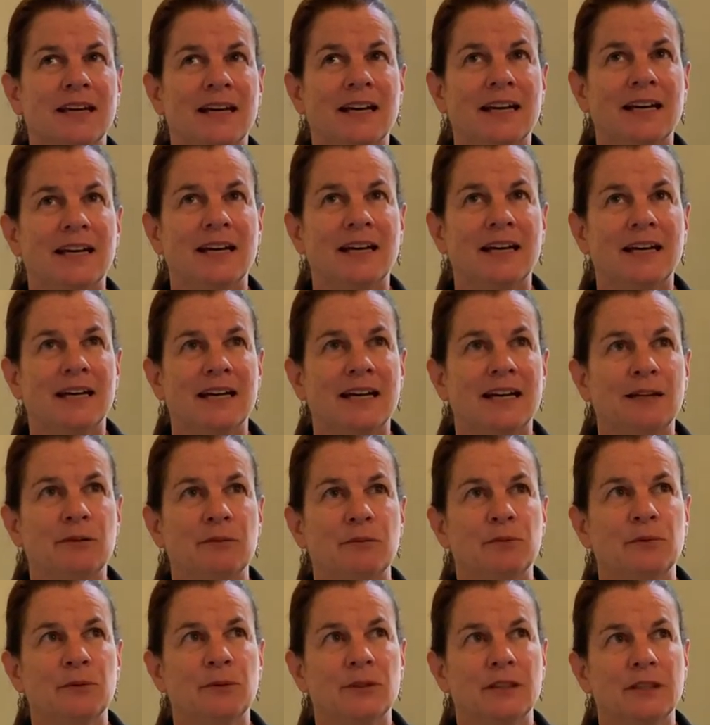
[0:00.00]
I
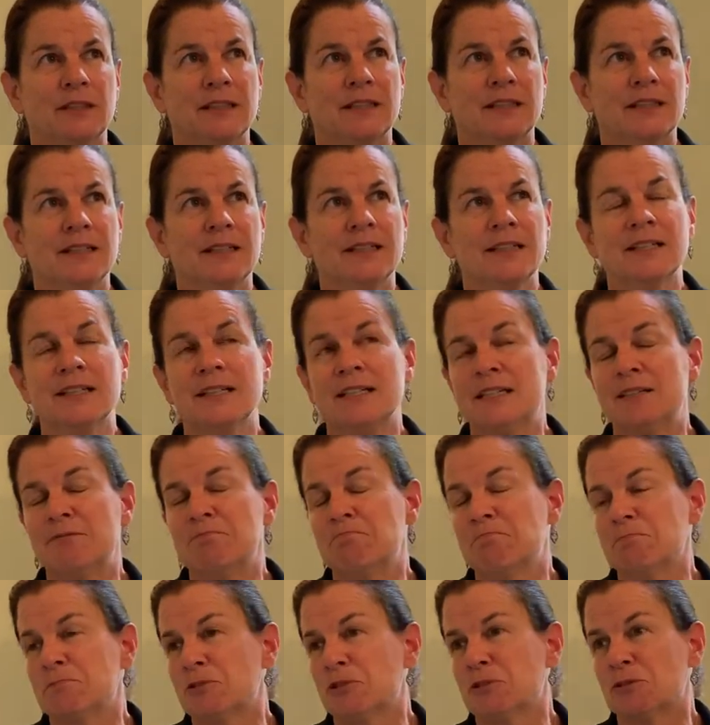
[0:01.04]
would
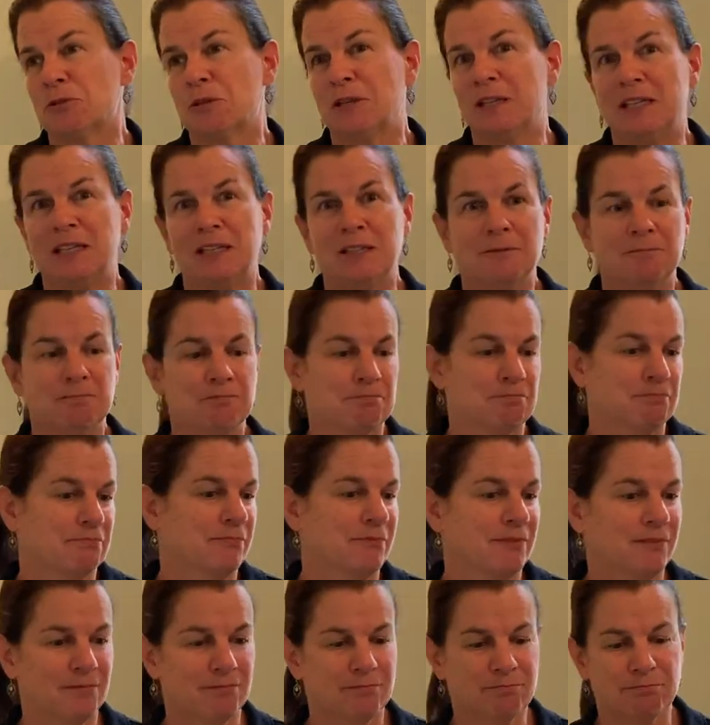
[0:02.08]
drink it
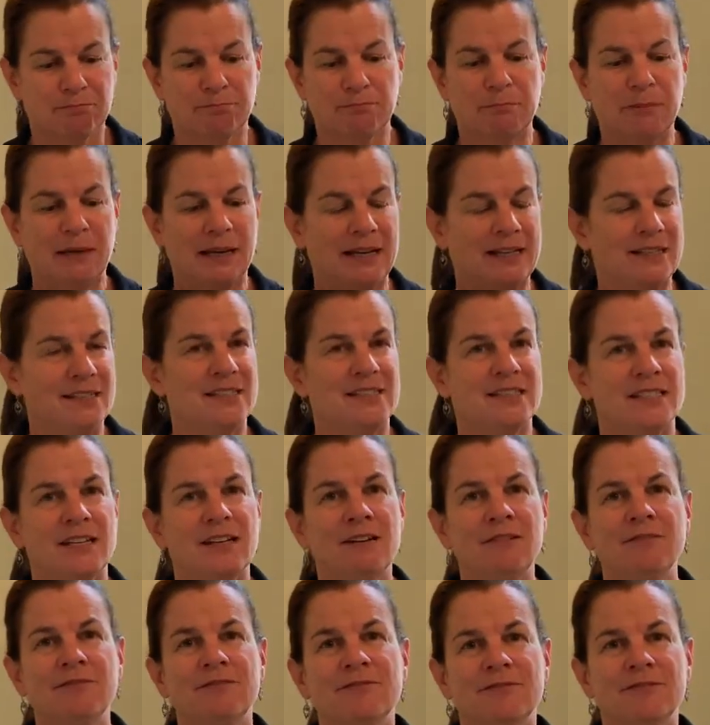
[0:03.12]
by
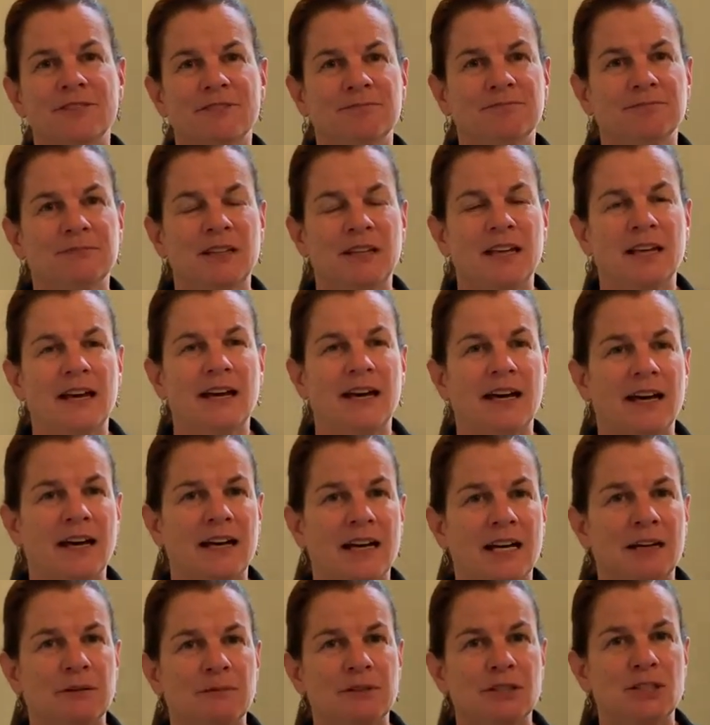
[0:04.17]
itself.
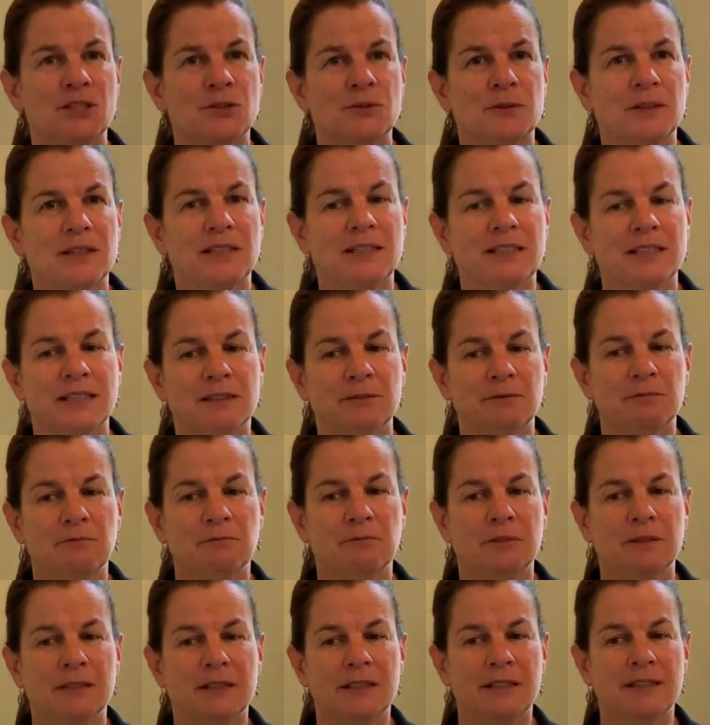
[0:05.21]
I would drink it
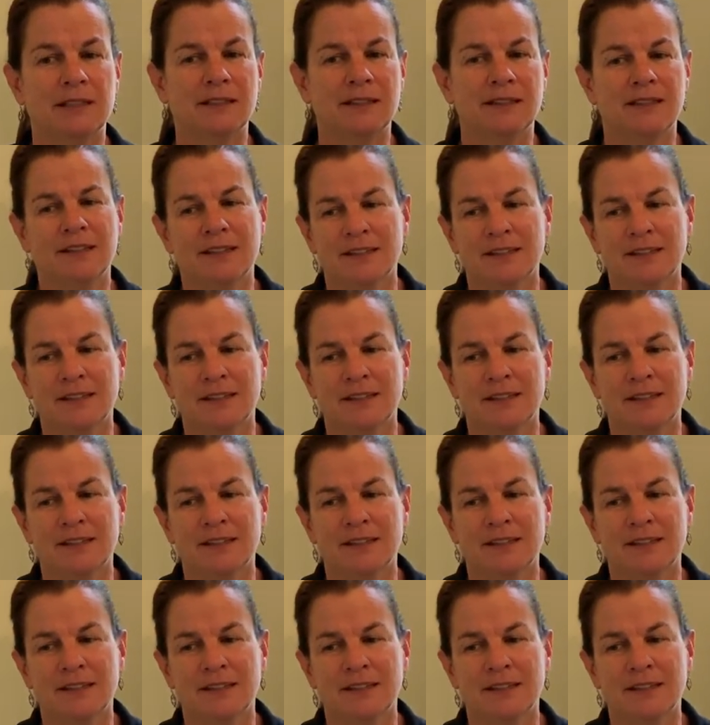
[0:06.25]
with